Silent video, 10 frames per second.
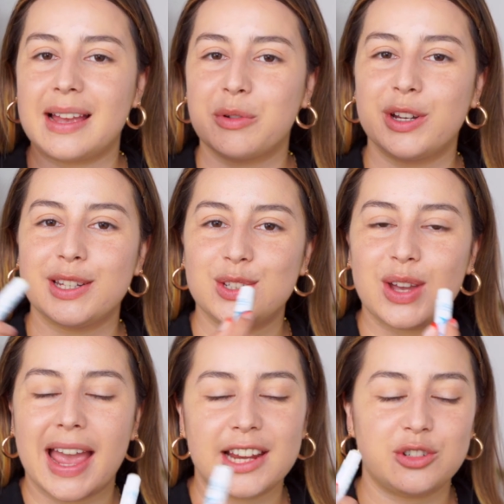I'm going to
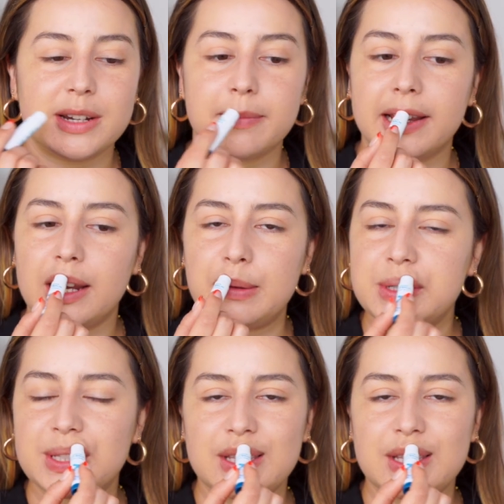hydrate my lips.